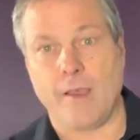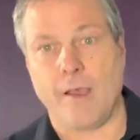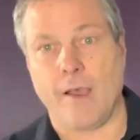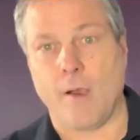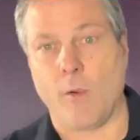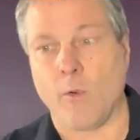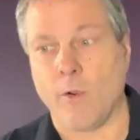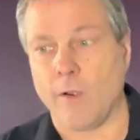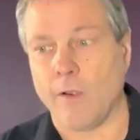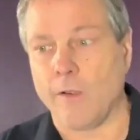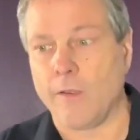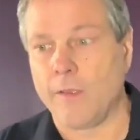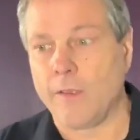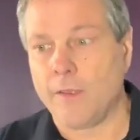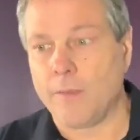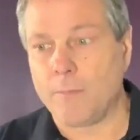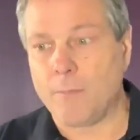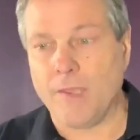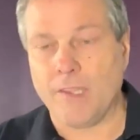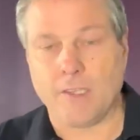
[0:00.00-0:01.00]
our
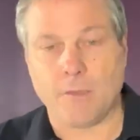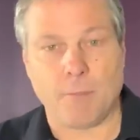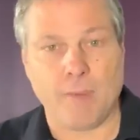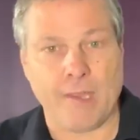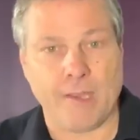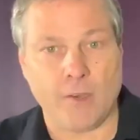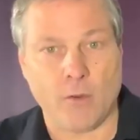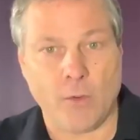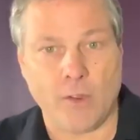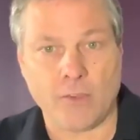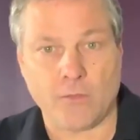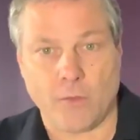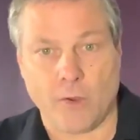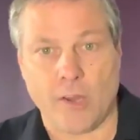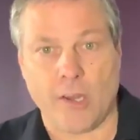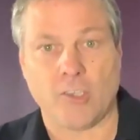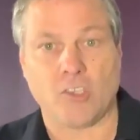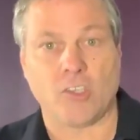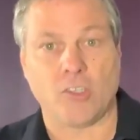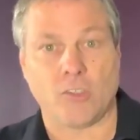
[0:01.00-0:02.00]
peak-to-peak noise
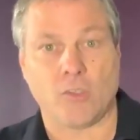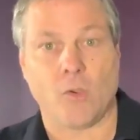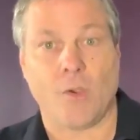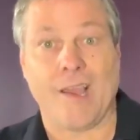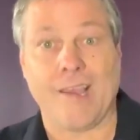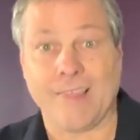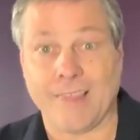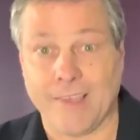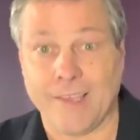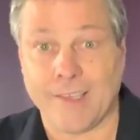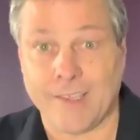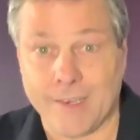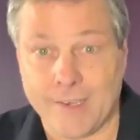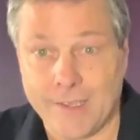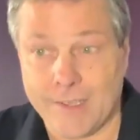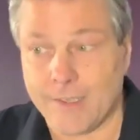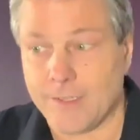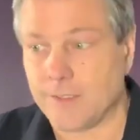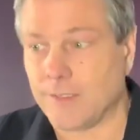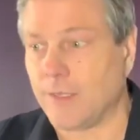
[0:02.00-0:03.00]
variation, so I think it
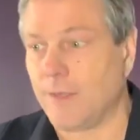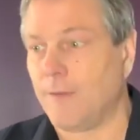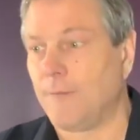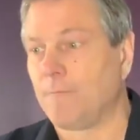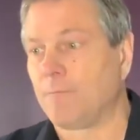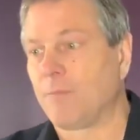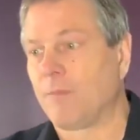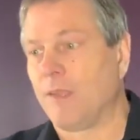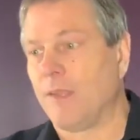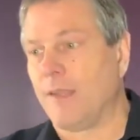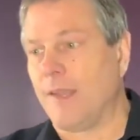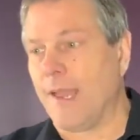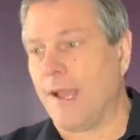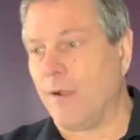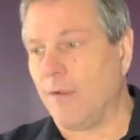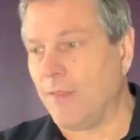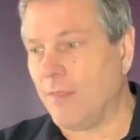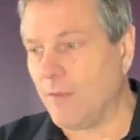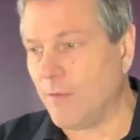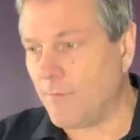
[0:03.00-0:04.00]
is. Now
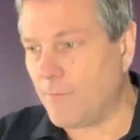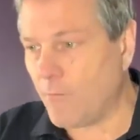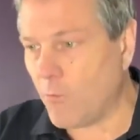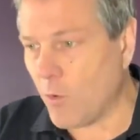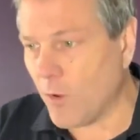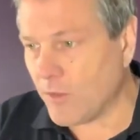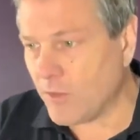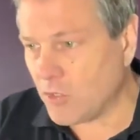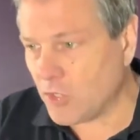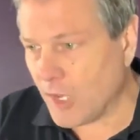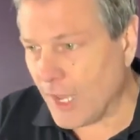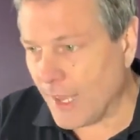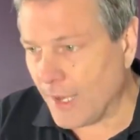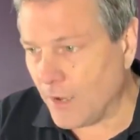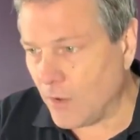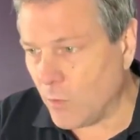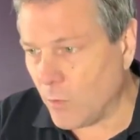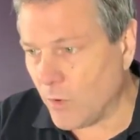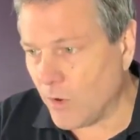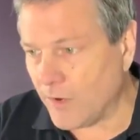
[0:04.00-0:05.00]
in the fourth
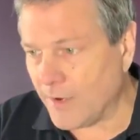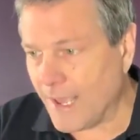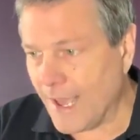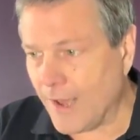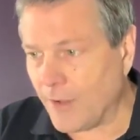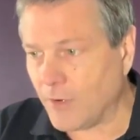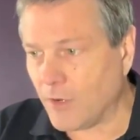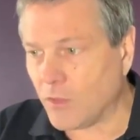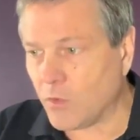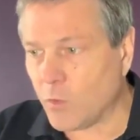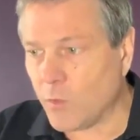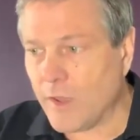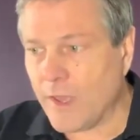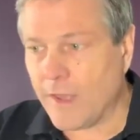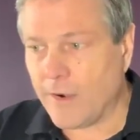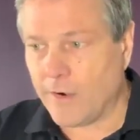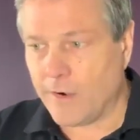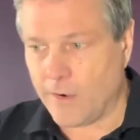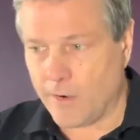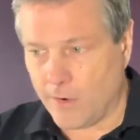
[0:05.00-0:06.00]
channel, we're down to
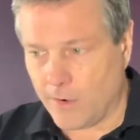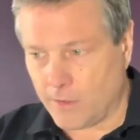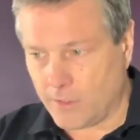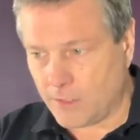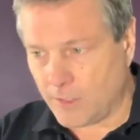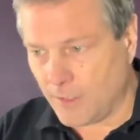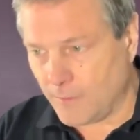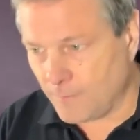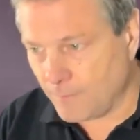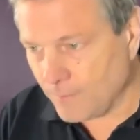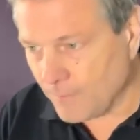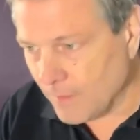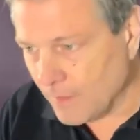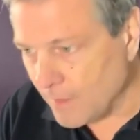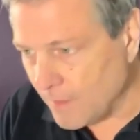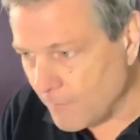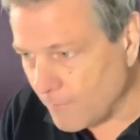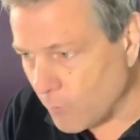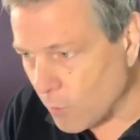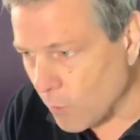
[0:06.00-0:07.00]
300 hertz
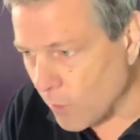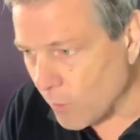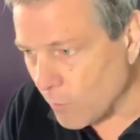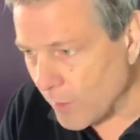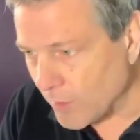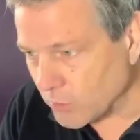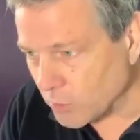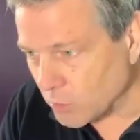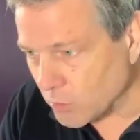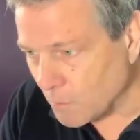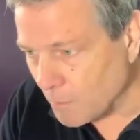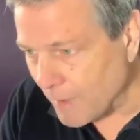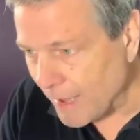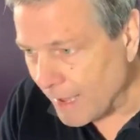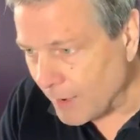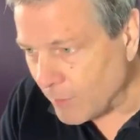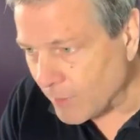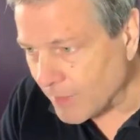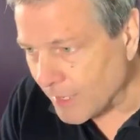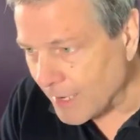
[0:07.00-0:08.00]
for resolution
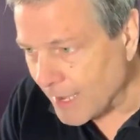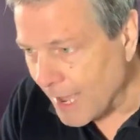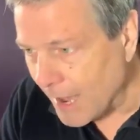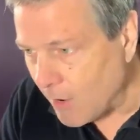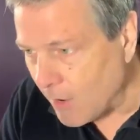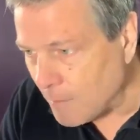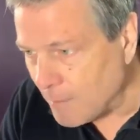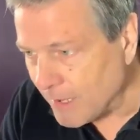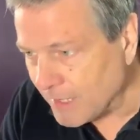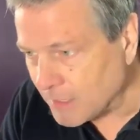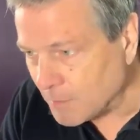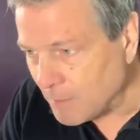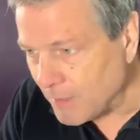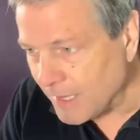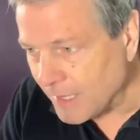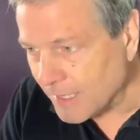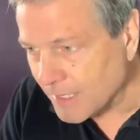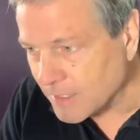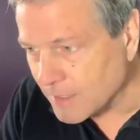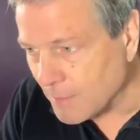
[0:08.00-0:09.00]
bandwidth, and now our peak to
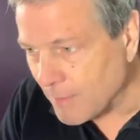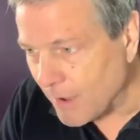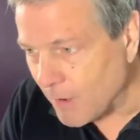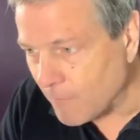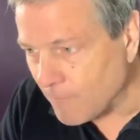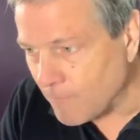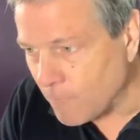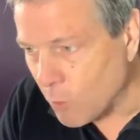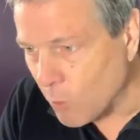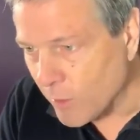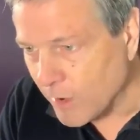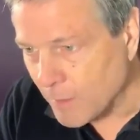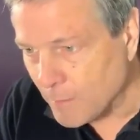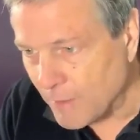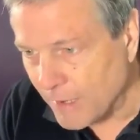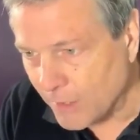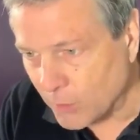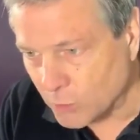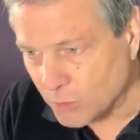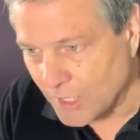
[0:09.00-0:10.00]
peak is about 40
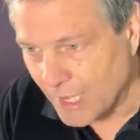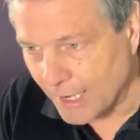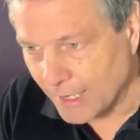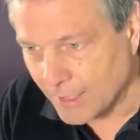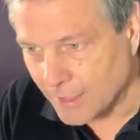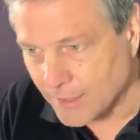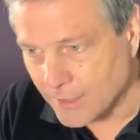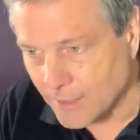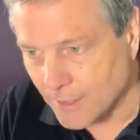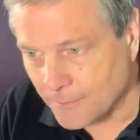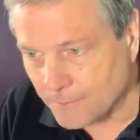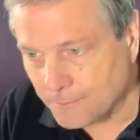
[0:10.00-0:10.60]
picoseconds,